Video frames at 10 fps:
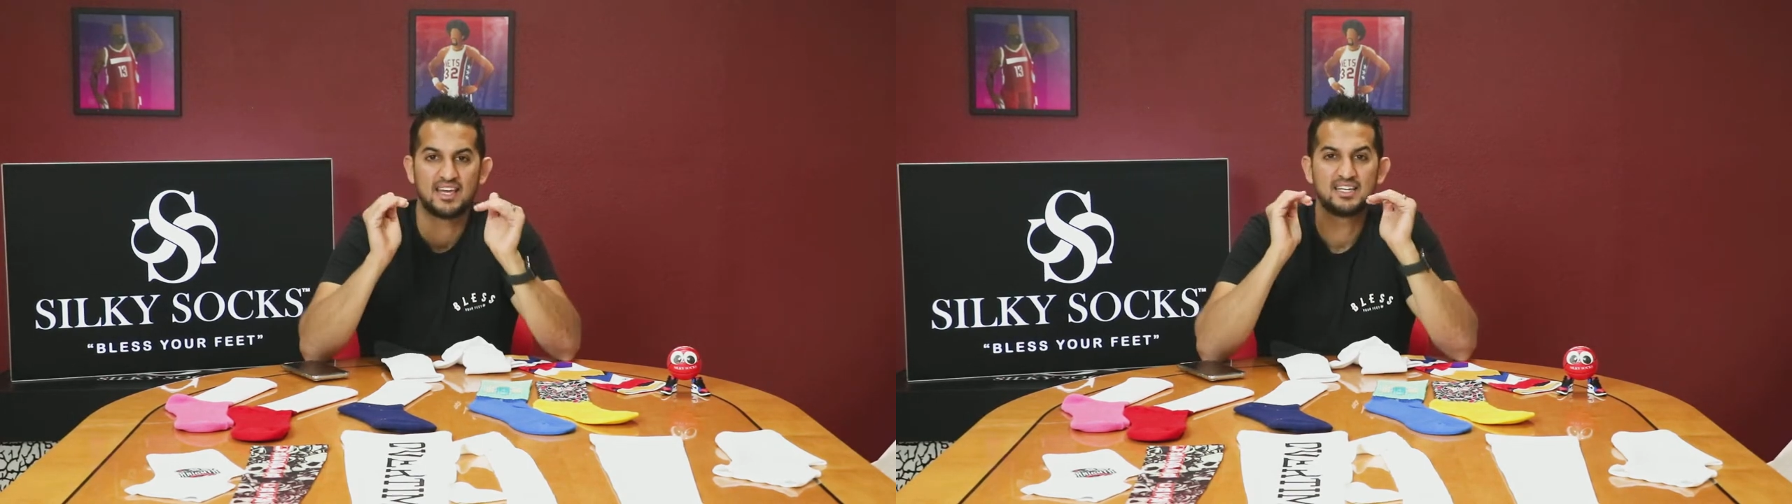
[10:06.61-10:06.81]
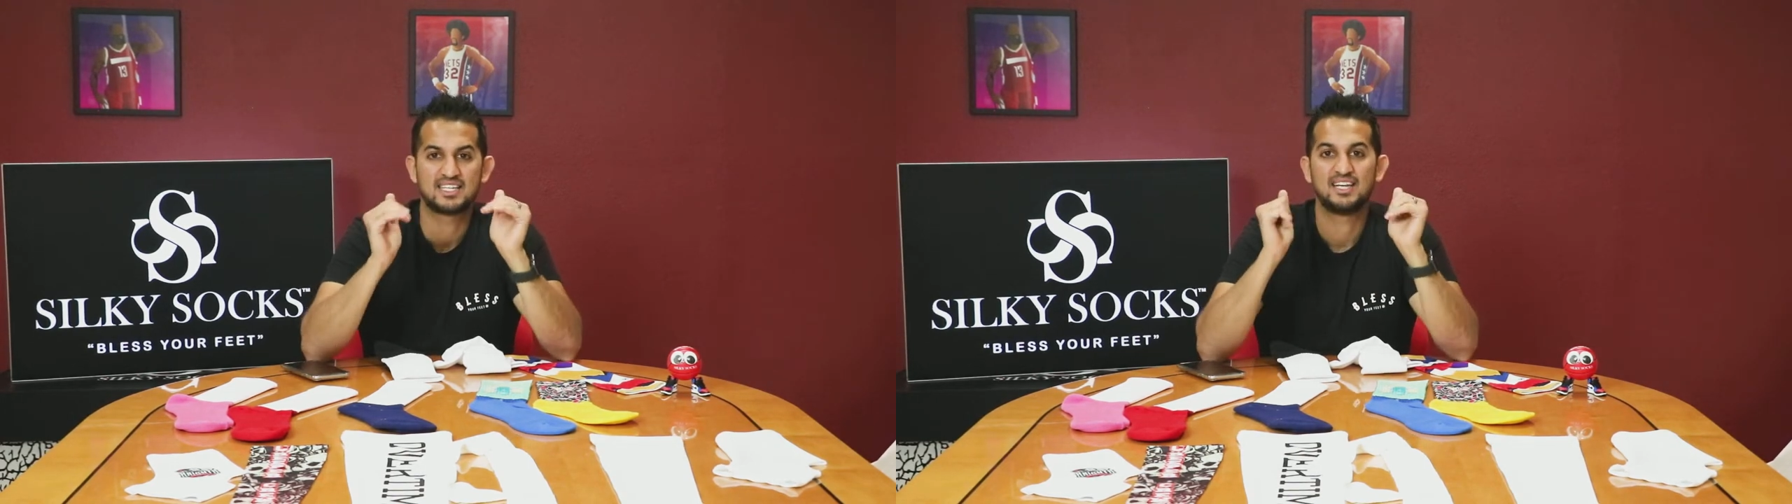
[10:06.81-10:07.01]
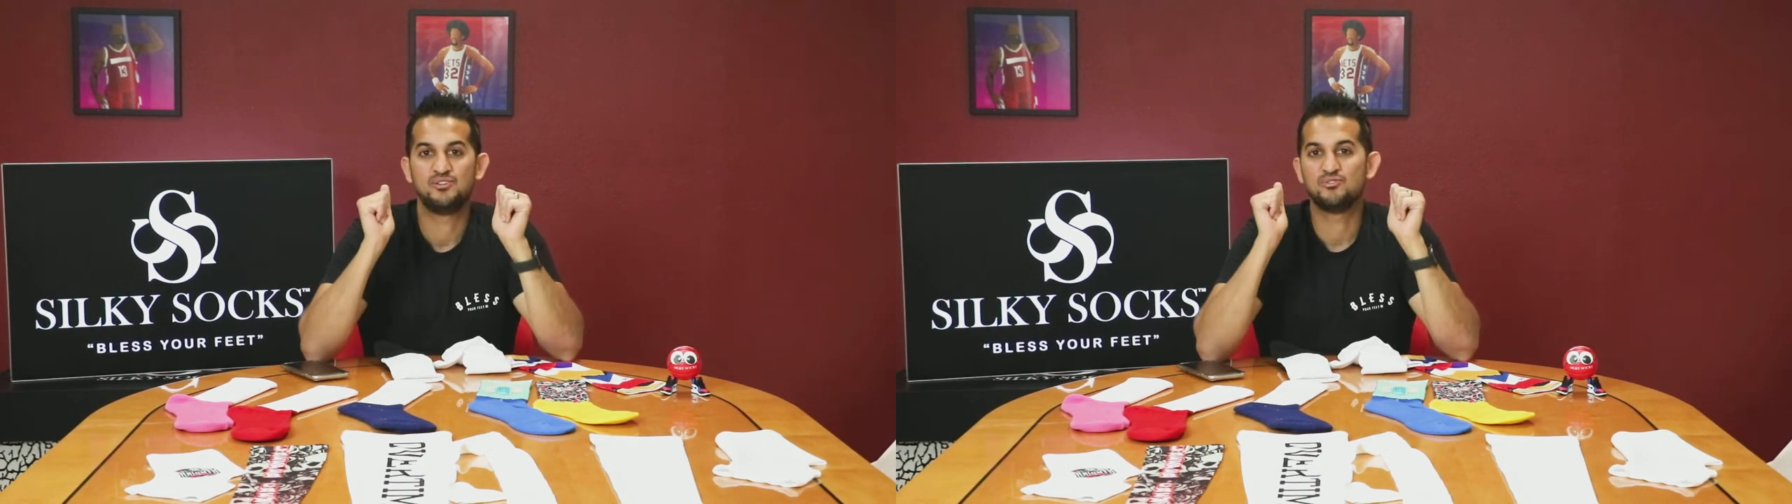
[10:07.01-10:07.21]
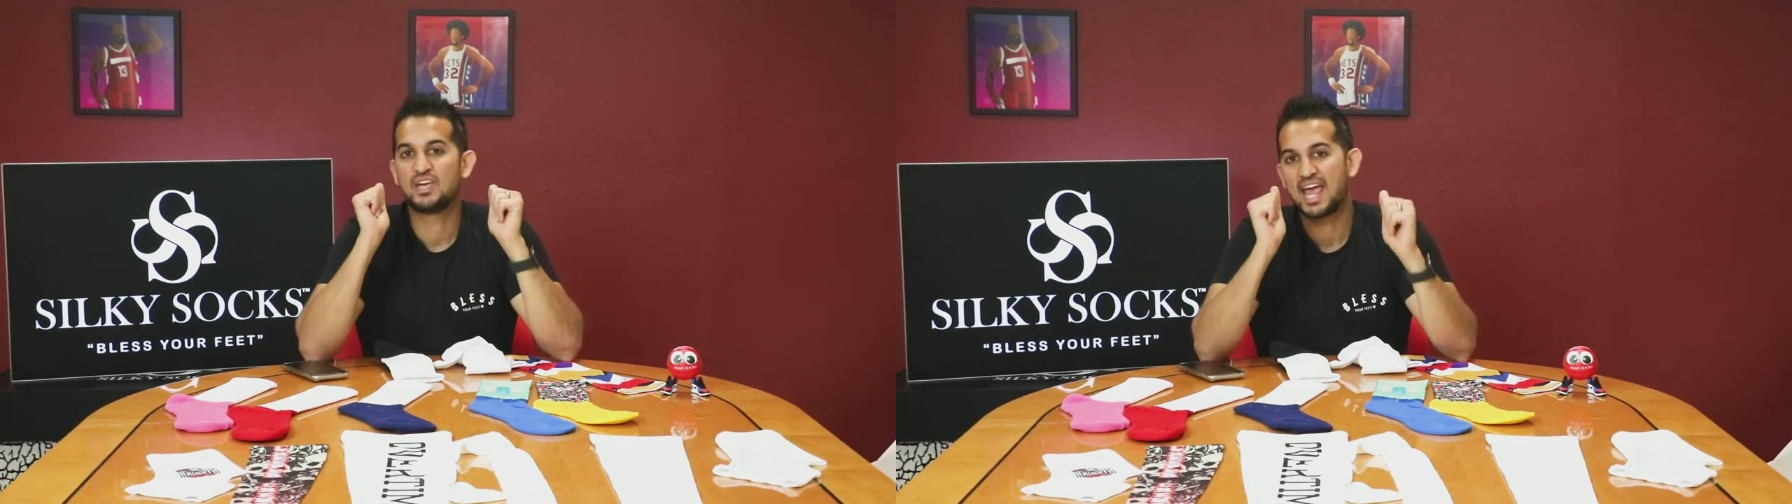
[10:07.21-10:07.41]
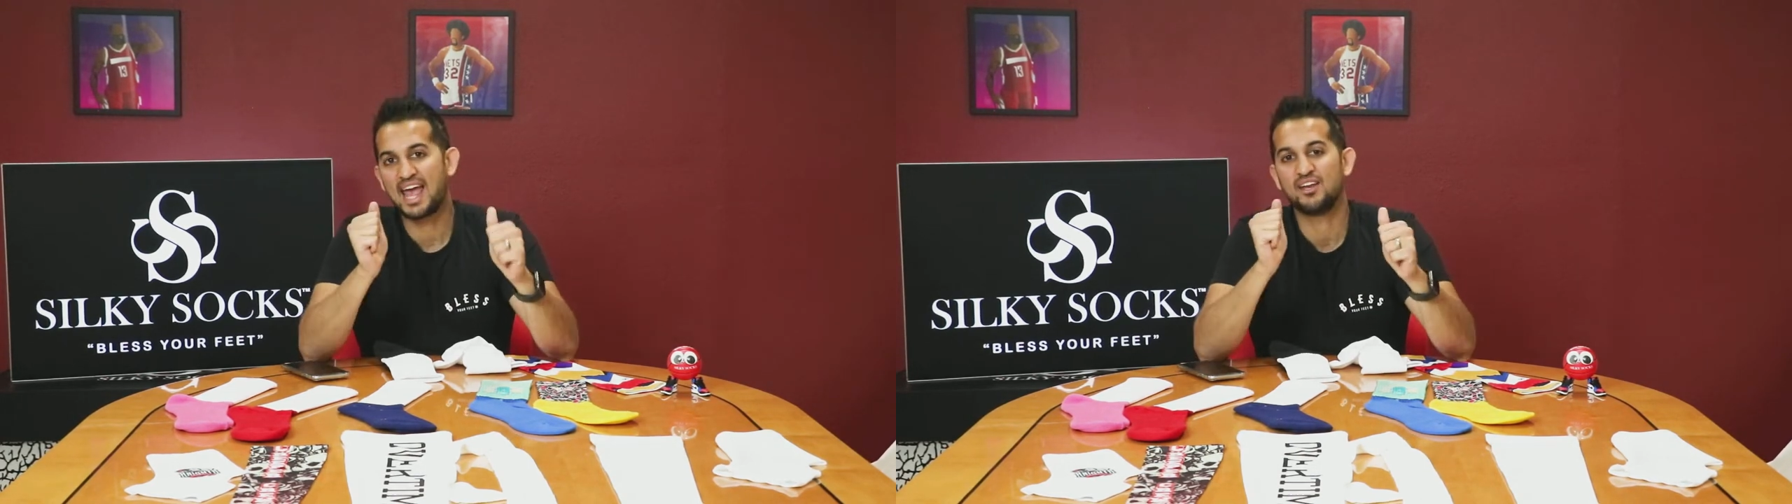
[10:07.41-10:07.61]
said you
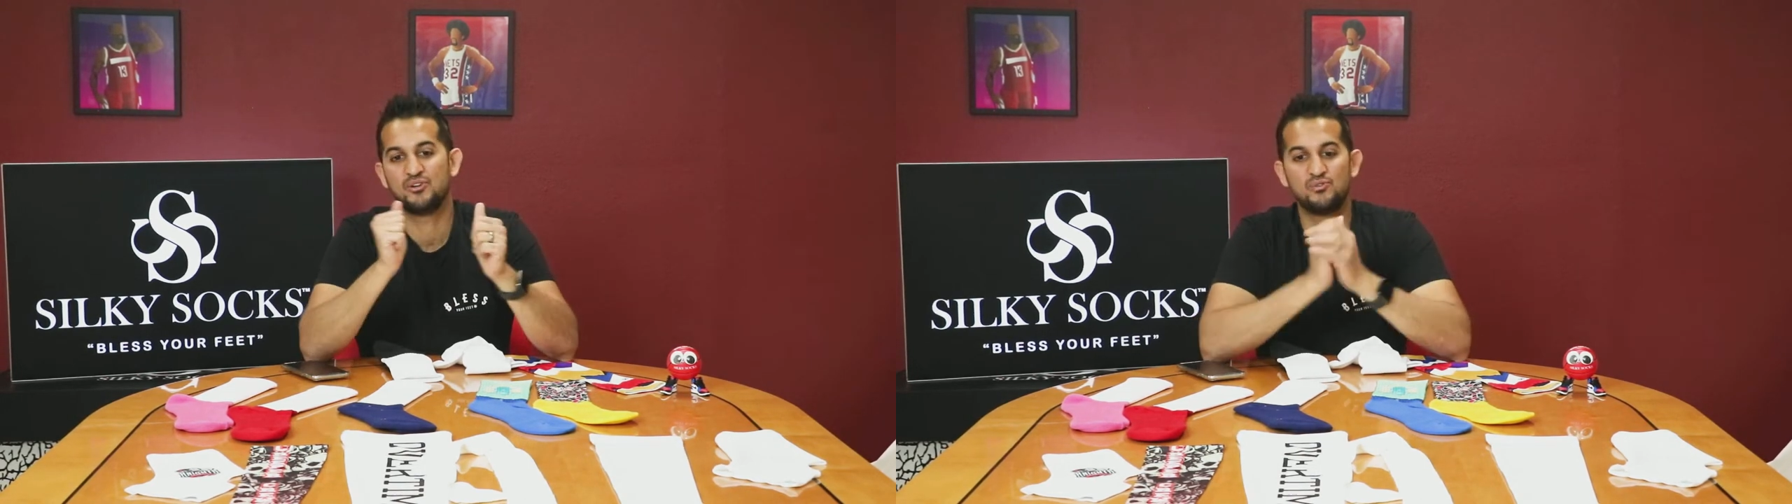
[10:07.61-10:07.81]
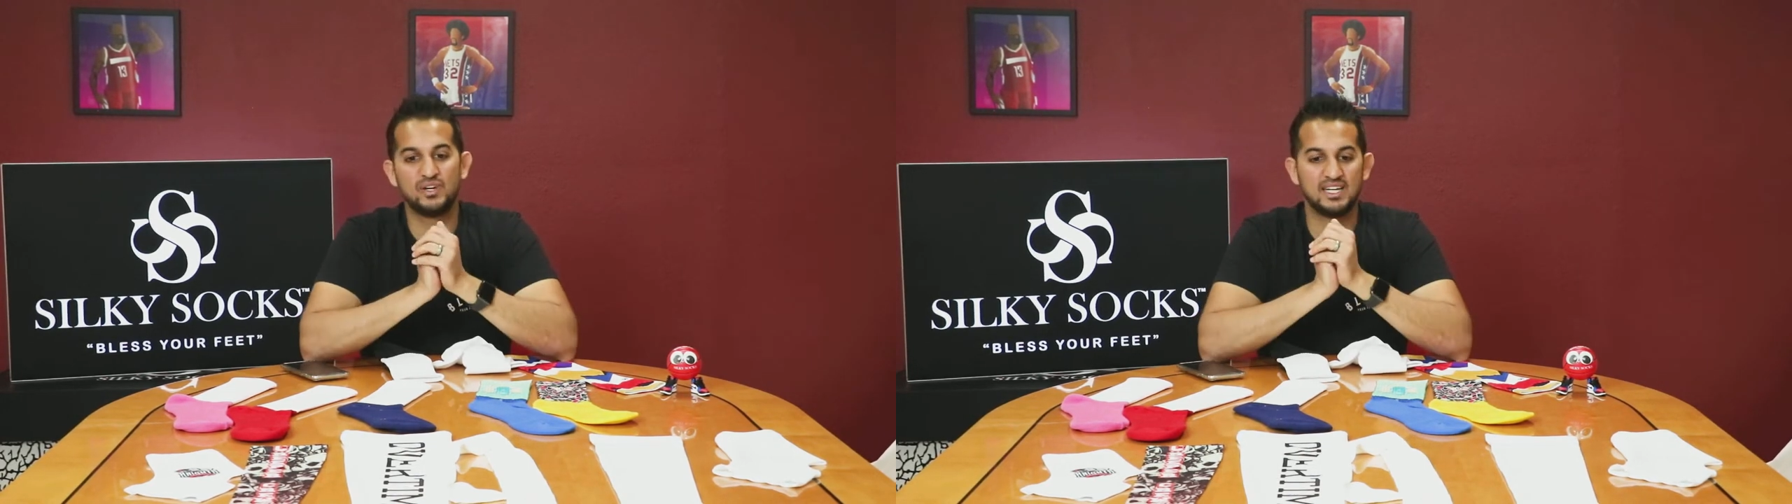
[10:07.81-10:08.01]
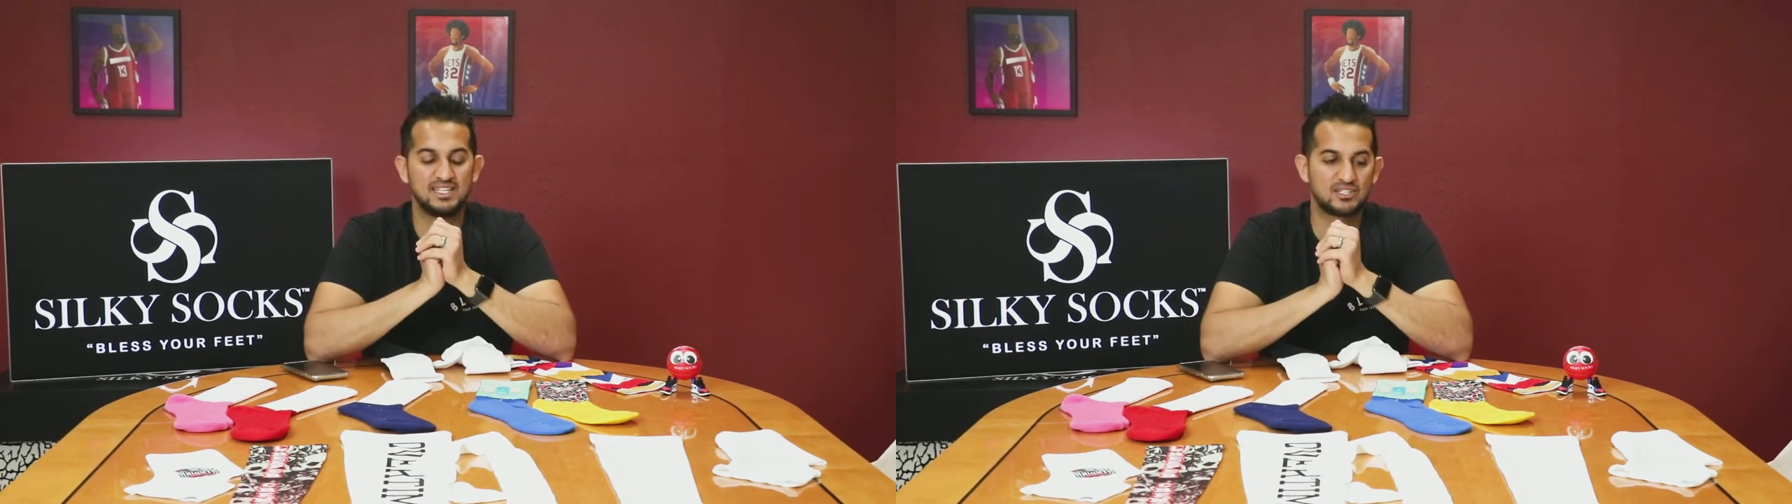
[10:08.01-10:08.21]
can't do it.